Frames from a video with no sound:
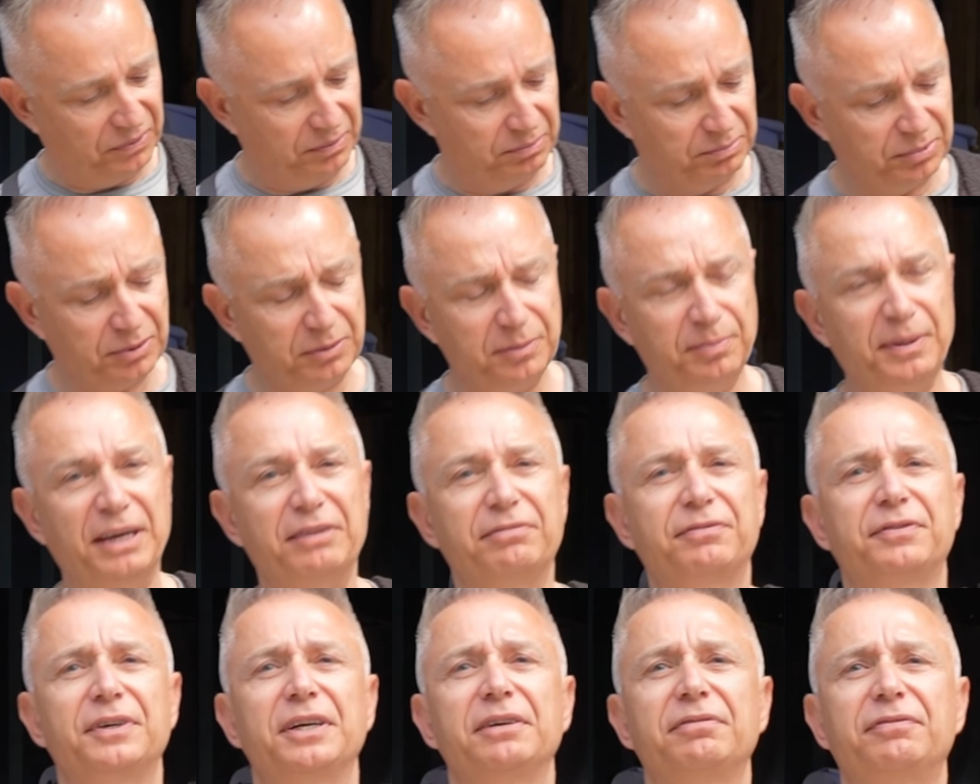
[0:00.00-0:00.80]
probably
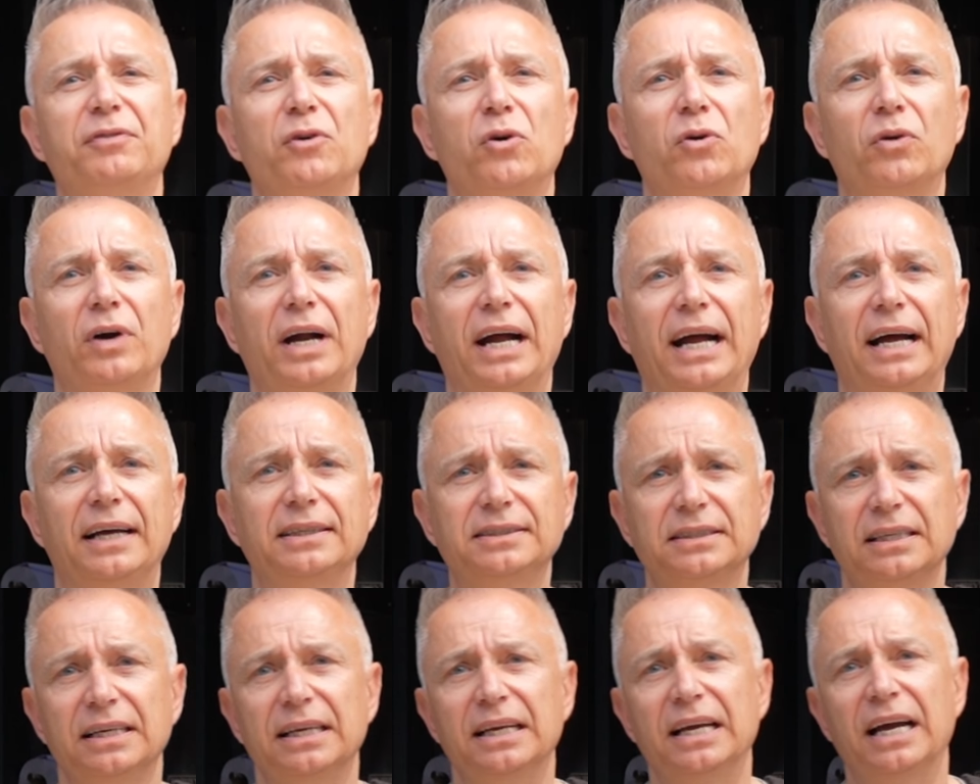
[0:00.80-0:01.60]
about 3 or 4
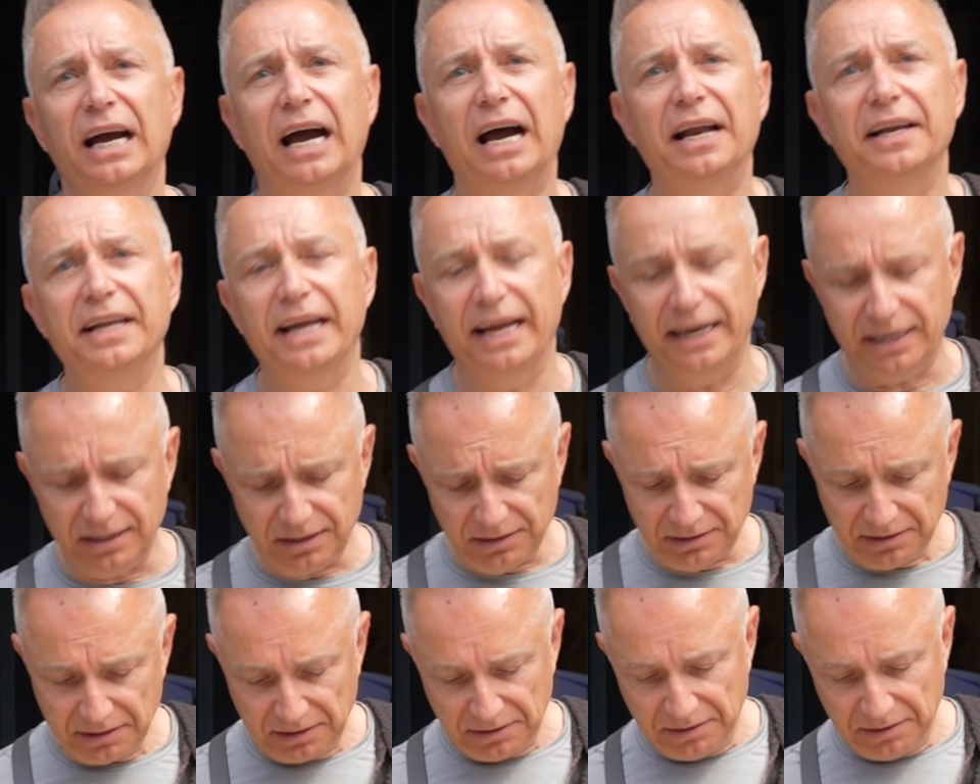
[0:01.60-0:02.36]
hours, and then